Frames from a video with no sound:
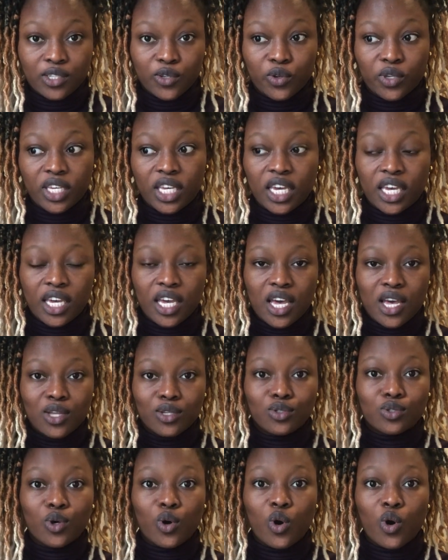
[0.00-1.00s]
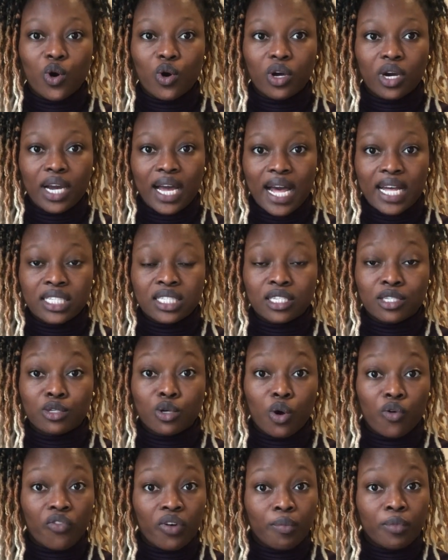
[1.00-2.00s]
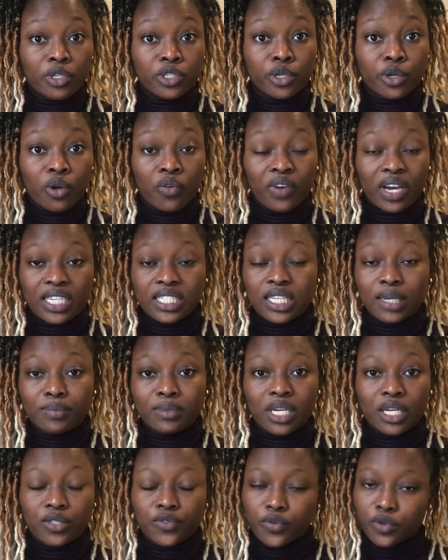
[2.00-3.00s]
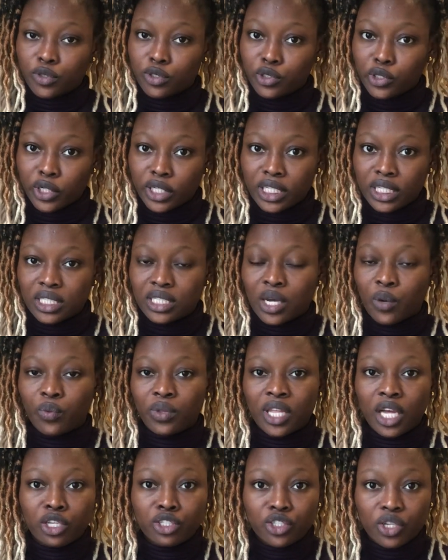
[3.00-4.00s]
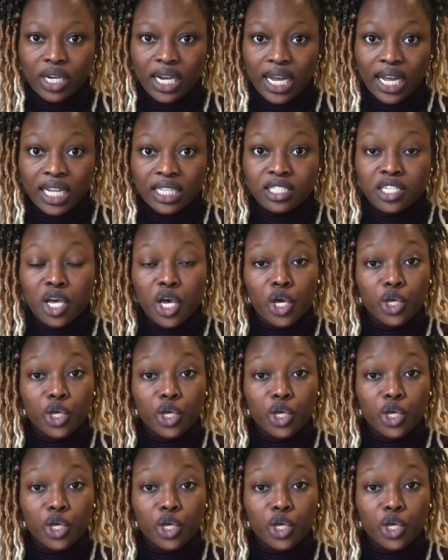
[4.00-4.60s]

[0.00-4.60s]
Okay, so CAS is confirmation of acceptance for studies, and without your CAS,